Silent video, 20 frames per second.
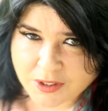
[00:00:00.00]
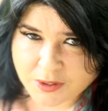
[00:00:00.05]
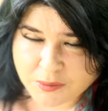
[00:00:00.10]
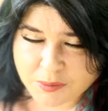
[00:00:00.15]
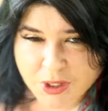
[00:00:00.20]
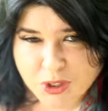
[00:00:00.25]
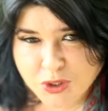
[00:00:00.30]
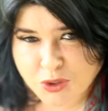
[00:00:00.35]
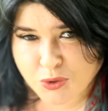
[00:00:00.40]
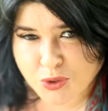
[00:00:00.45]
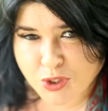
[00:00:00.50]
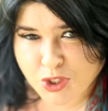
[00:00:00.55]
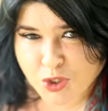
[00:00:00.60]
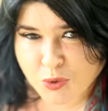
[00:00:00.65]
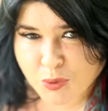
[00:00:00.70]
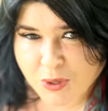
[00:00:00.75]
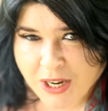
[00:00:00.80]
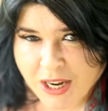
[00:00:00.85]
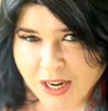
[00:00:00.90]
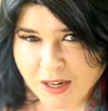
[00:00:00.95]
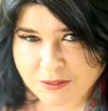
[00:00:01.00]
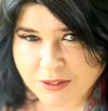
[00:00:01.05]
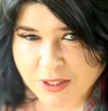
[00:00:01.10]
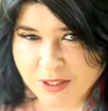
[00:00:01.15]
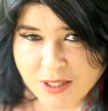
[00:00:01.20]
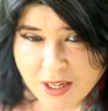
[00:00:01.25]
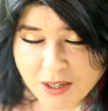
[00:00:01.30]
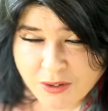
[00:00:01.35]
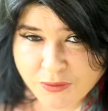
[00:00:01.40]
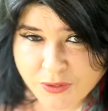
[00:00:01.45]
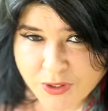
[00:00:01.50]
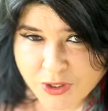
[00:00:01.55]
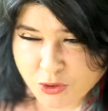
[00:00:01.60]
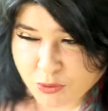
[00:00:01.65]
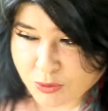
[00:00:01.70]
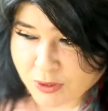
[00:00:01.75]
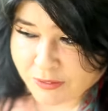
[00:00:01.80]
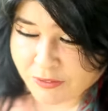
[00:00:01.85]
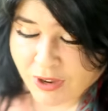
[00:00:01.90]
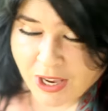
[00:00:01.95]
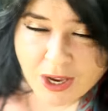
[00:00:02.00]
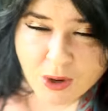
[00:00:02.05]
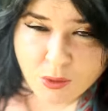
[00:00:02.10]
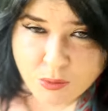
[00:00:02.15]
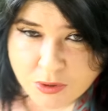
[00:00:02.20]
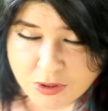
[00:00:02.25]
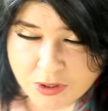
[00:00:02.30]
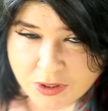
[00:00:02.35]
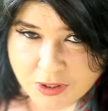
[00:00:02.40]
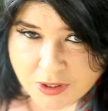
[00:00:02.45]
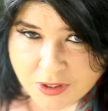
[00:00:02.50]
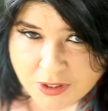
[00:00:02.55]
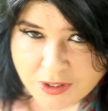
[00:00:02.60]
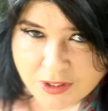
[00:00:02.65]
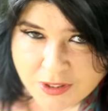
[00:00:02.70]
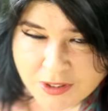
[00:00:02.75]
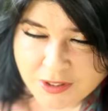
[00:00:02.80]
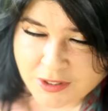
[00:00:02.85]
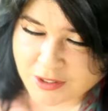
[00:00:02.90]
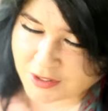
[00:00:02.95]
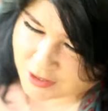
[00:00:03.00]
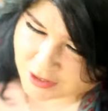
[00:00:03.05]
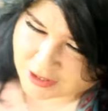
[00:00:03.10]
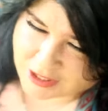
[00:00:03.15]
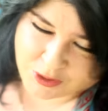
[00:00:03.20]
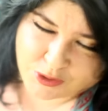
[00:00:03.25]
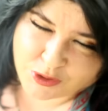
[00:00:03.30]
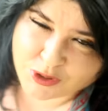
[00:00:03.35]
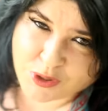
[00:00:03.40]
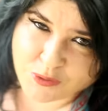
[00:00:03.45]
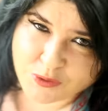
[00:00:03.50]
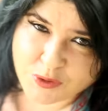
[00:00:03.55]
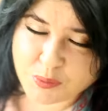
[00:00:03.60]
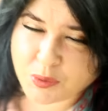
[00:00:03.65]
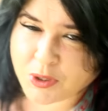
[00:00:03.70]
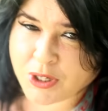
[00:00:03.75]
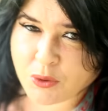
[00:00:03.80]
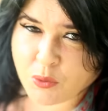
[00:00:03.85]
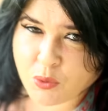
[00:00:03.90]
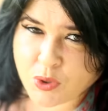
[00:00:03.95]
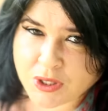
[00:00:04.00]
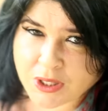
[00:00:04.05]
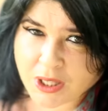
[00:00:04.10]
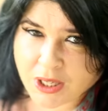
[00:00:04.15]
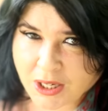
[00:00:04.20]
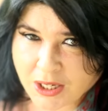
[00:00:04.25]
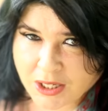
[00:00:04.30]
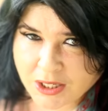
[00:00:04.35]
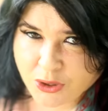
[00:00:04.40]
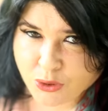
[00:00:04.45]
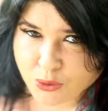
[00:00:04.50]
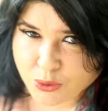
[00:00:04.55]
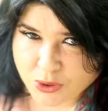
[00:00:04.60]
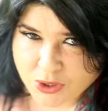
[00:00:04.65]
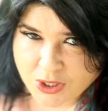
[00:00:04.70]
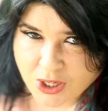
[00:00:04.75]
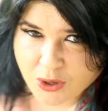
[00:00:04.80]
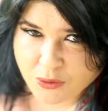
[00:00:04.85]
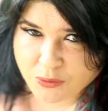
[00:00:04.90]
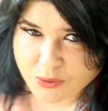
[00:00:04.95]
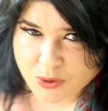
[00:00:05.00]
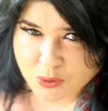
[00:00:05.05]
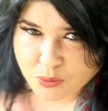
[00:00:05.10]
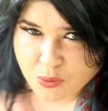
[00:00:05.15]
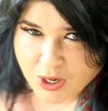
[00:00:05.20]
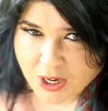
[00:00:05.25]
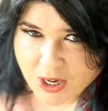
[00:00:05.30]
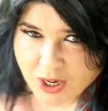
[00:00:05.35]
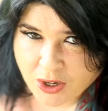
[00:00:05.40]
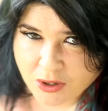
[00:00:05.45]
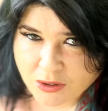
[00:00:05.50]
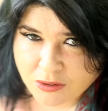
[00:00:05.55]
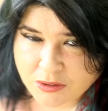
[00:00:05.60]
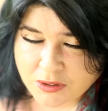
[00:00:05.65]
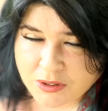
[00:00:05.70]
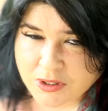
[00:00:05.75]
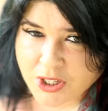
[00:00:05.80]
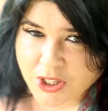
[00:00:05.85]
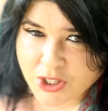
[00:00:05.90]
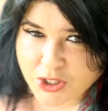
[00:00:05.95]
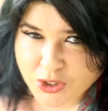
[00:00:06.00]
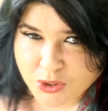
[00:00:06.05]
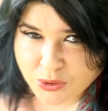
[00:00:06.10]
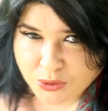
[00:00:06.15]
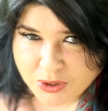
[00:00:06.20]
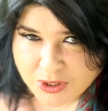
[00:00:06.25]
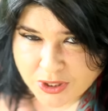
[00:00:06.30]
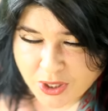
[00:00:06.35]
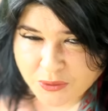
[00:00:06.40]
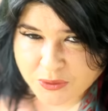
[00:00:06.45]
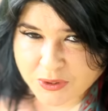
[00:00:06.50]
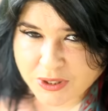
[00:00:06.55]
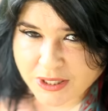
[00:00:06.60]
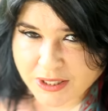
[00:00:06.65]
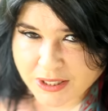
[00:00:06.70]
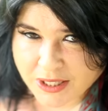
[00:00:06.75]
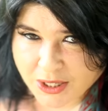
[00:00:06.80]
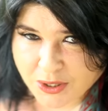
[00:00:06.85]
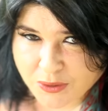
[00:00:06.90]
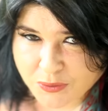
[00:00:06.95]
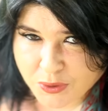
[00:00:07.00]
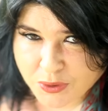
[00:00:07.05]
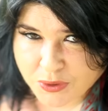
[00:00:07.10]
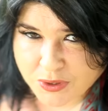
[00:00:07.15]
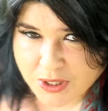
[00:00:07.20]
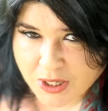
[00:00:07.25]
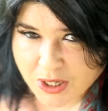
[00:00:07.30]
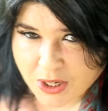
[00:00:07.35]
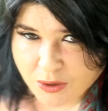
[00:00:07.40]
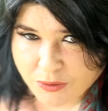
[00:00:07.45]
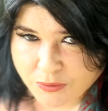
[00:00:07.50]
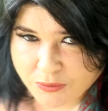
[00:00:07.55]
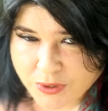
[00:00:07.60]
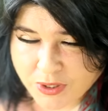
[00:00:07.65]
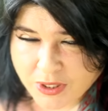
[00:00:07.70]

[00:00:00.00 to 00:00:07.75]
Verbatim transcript: Make sure that you allow the love that you give out allow yourself to put it within yourself as well. Nurture yourself, take care of yourself,